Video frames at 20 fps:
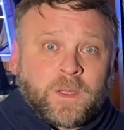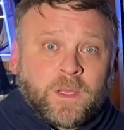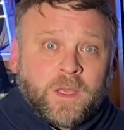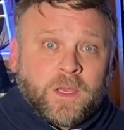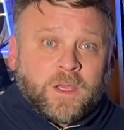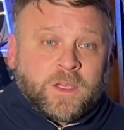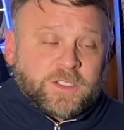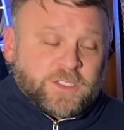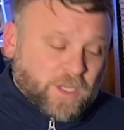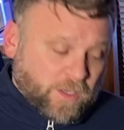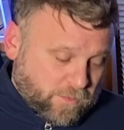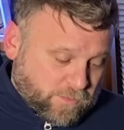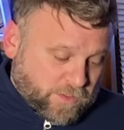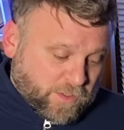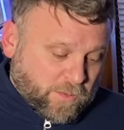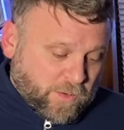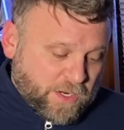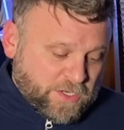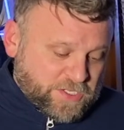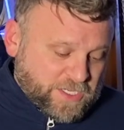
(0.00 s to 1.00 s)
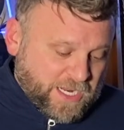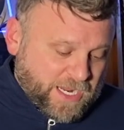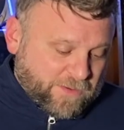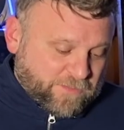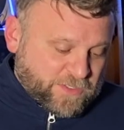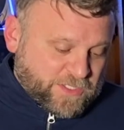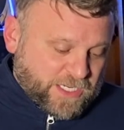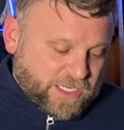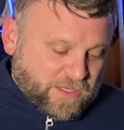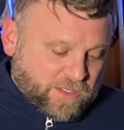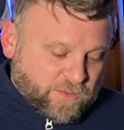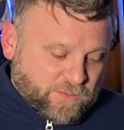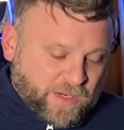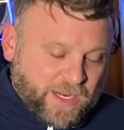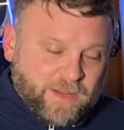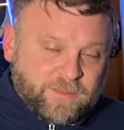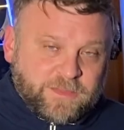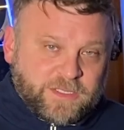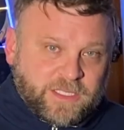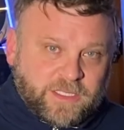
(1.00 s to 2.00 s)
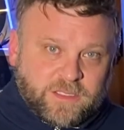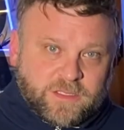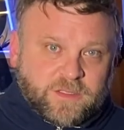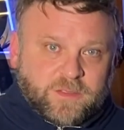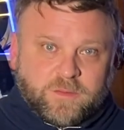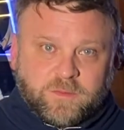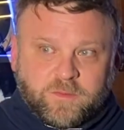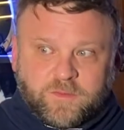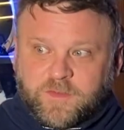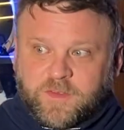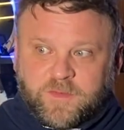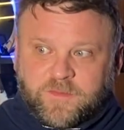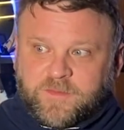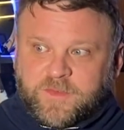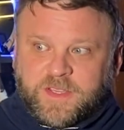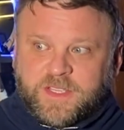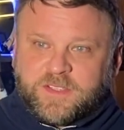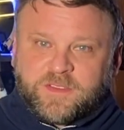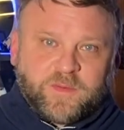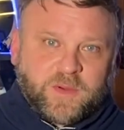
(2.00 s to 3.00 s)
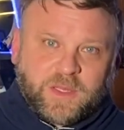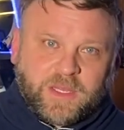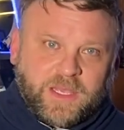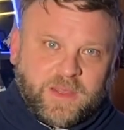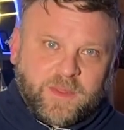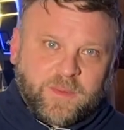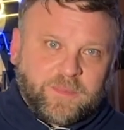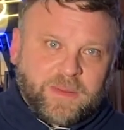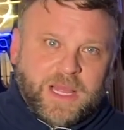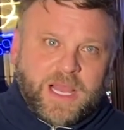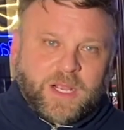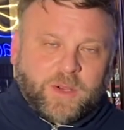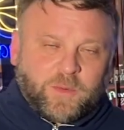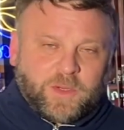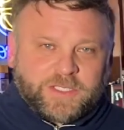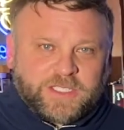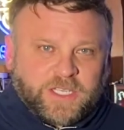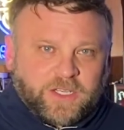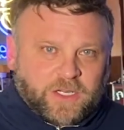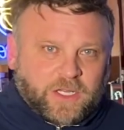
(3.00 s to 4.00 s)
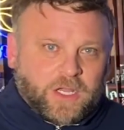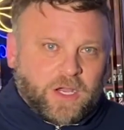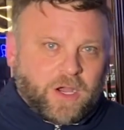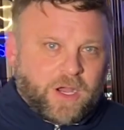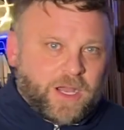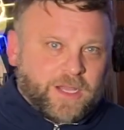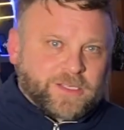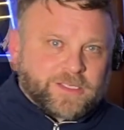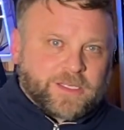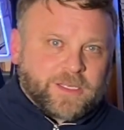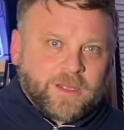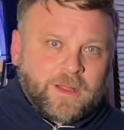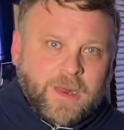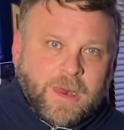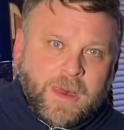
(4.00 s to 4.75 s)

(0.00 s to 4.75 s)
So the question I have with Jalen Ramsey is, if he's really on the block, what's he going to cost?